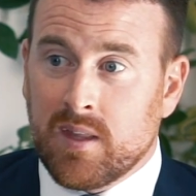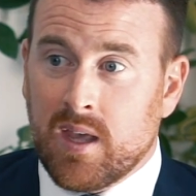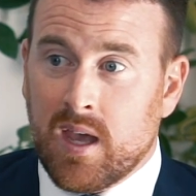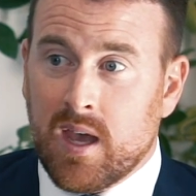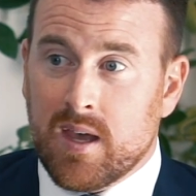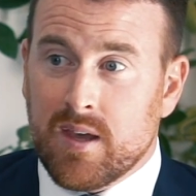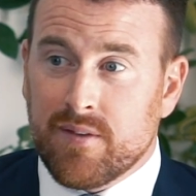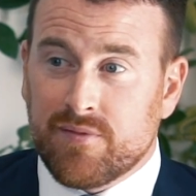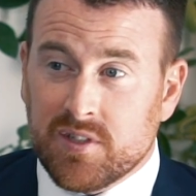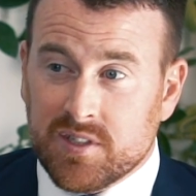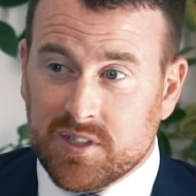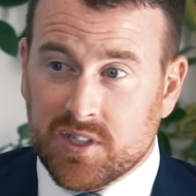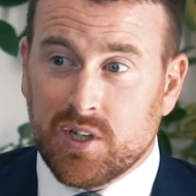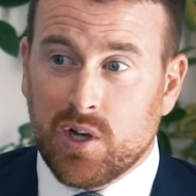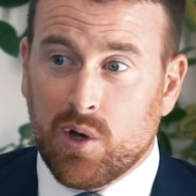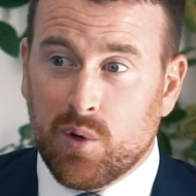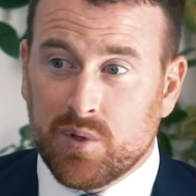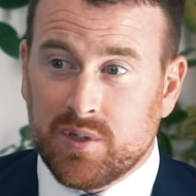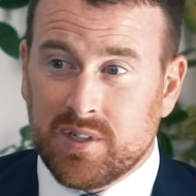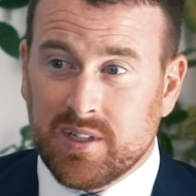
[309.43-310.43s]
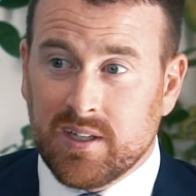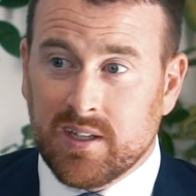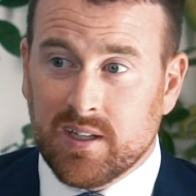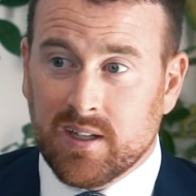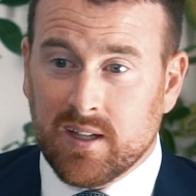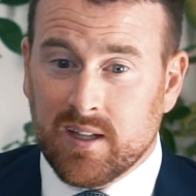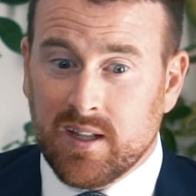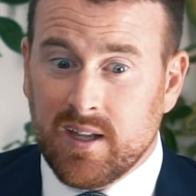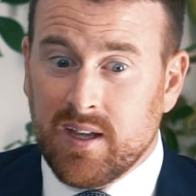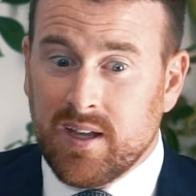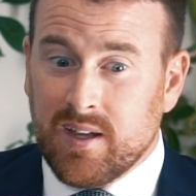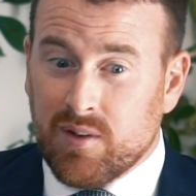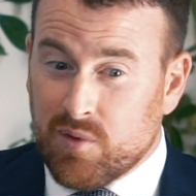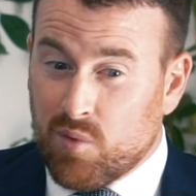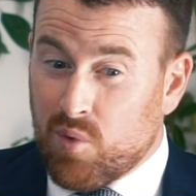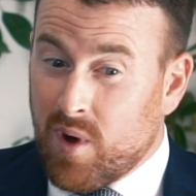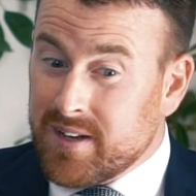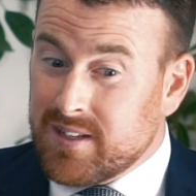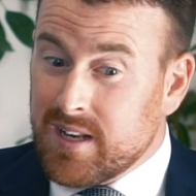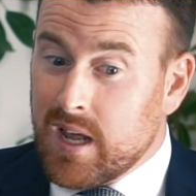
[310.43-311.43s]
If there's a no deal,
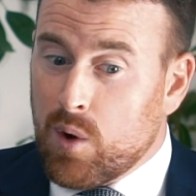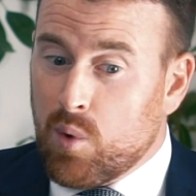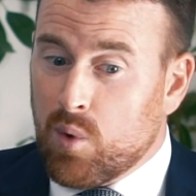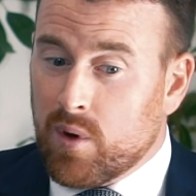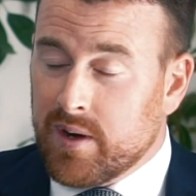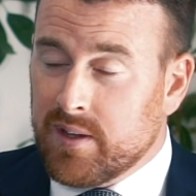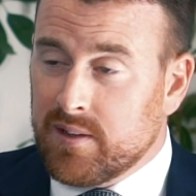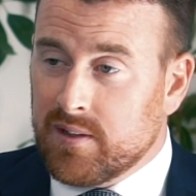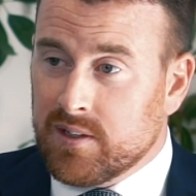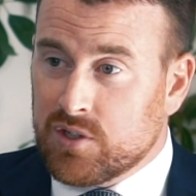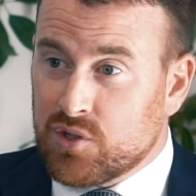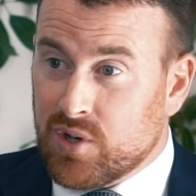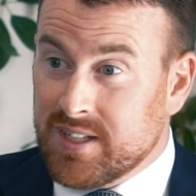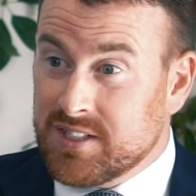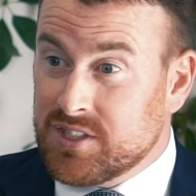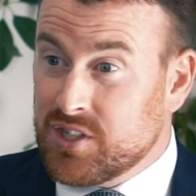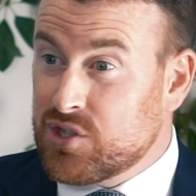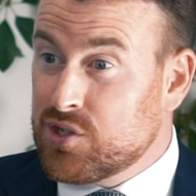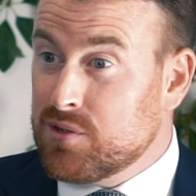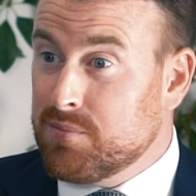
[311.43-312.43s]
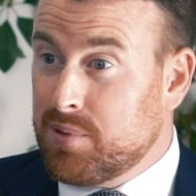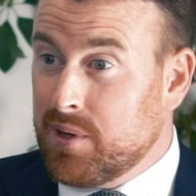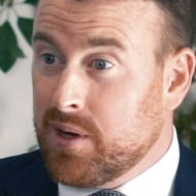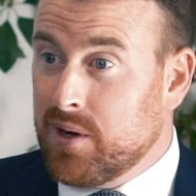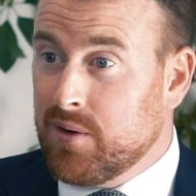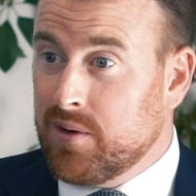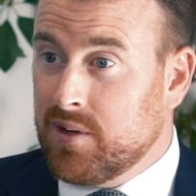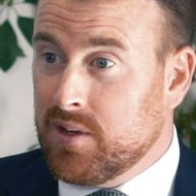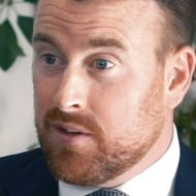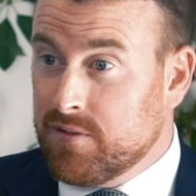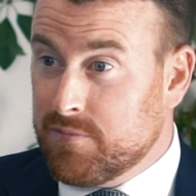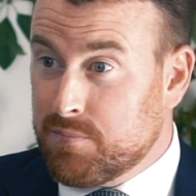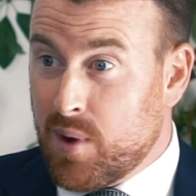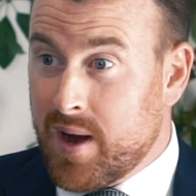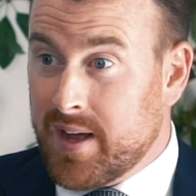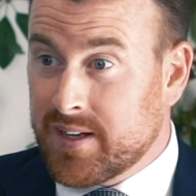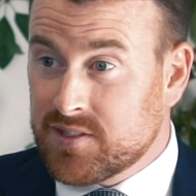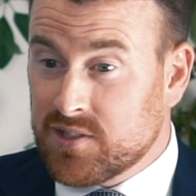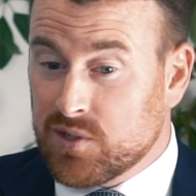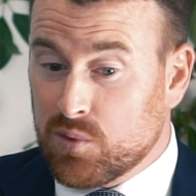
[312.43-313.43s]
right now we're in the transition period of
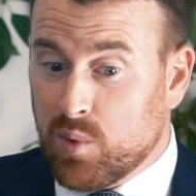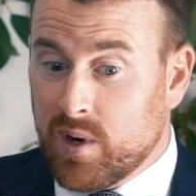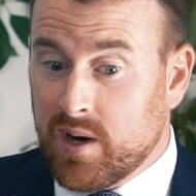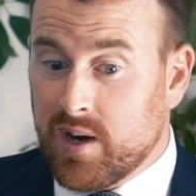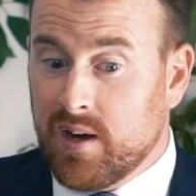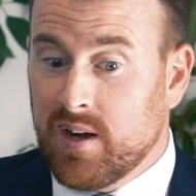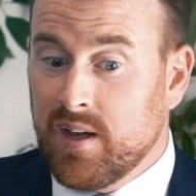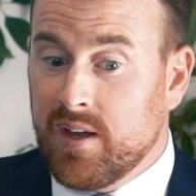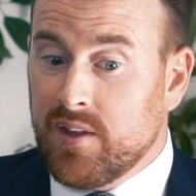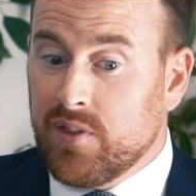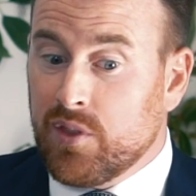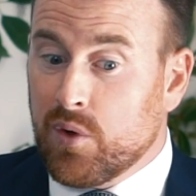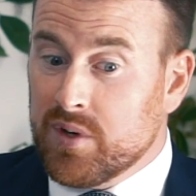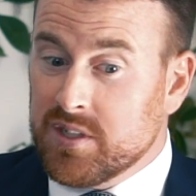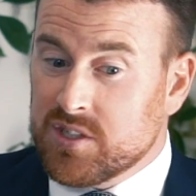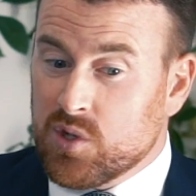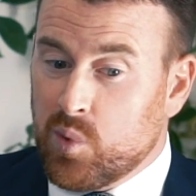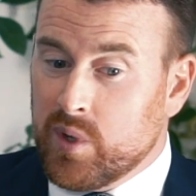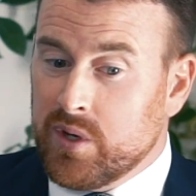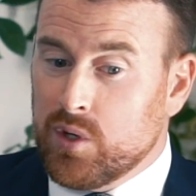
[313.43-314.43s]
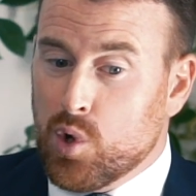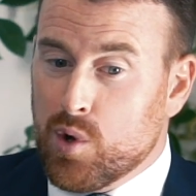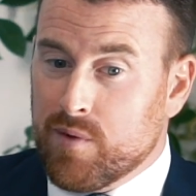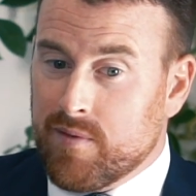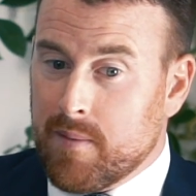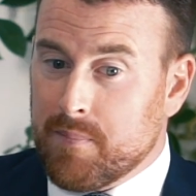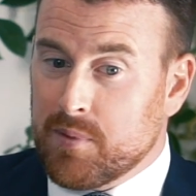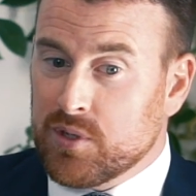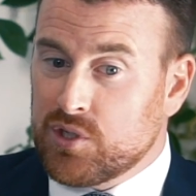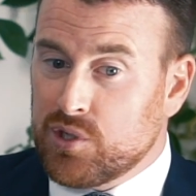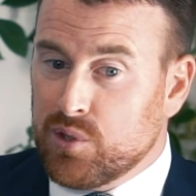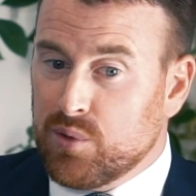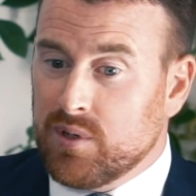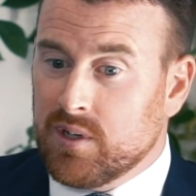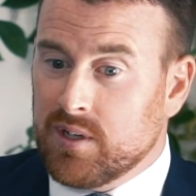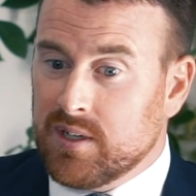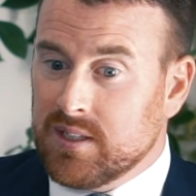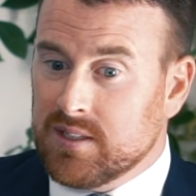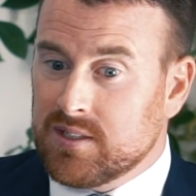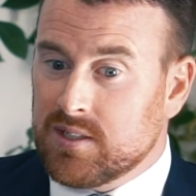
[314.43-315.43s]
Brexit where there is a window of
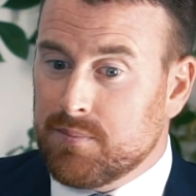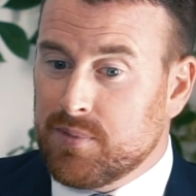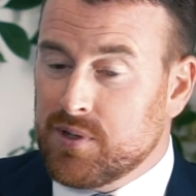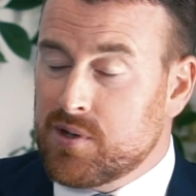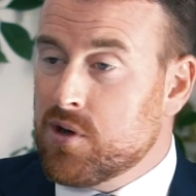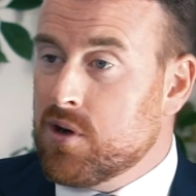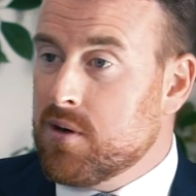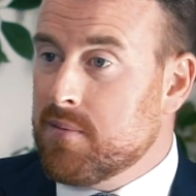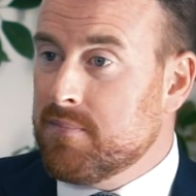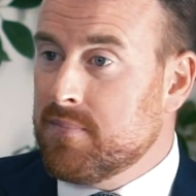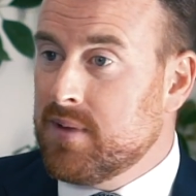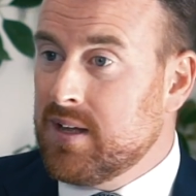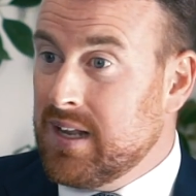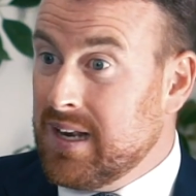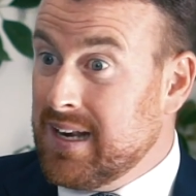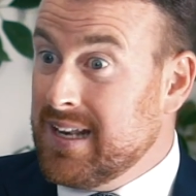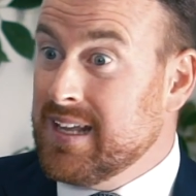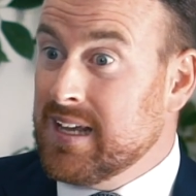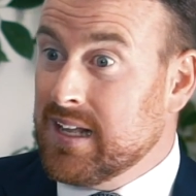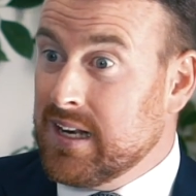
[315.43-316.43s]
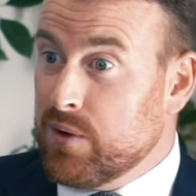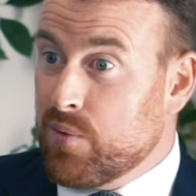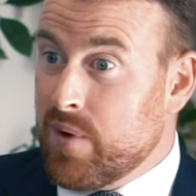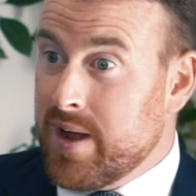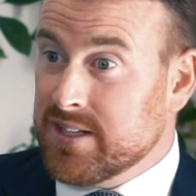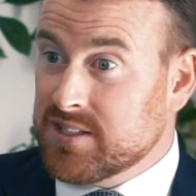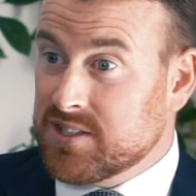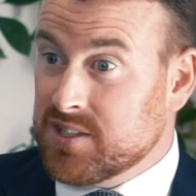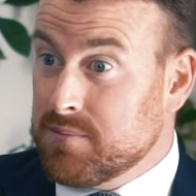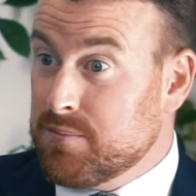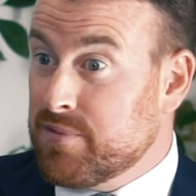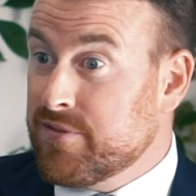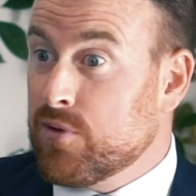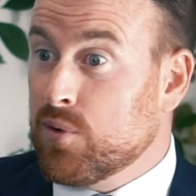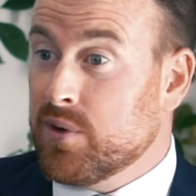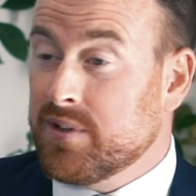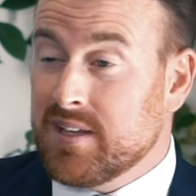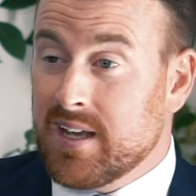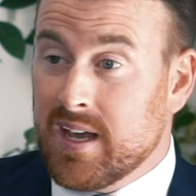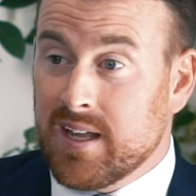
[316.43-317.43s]
opportunity to become legally resident
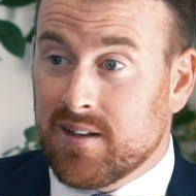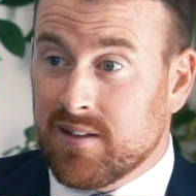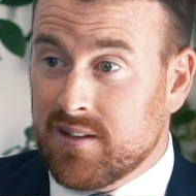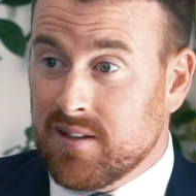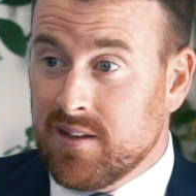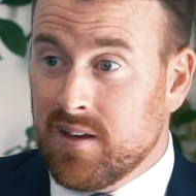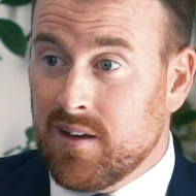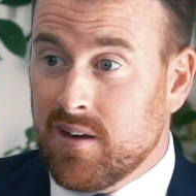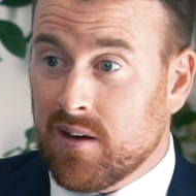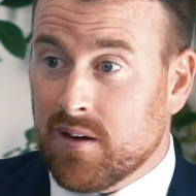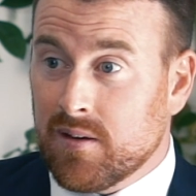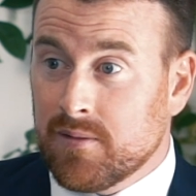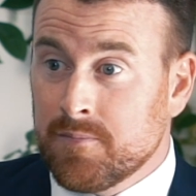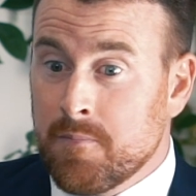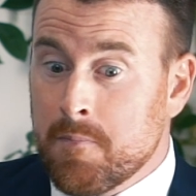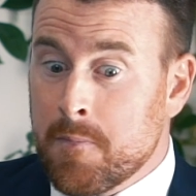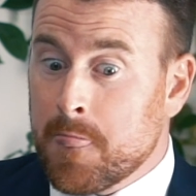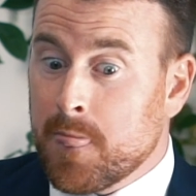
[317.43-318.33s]
before the end of the year.